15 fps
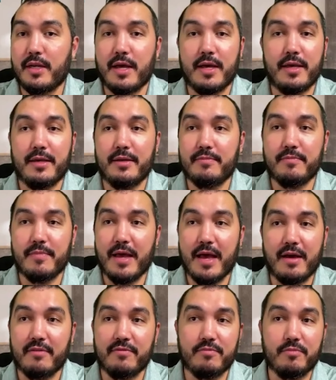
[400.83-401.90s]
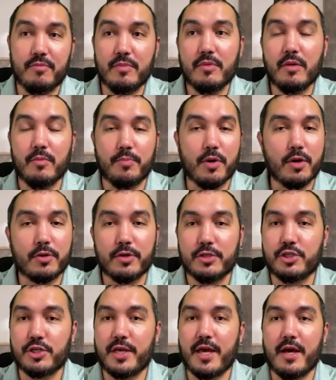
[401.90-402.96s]
I have a brokerage
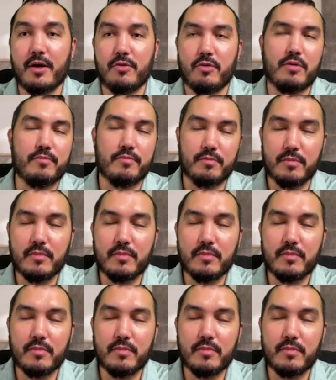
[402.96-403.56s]
account or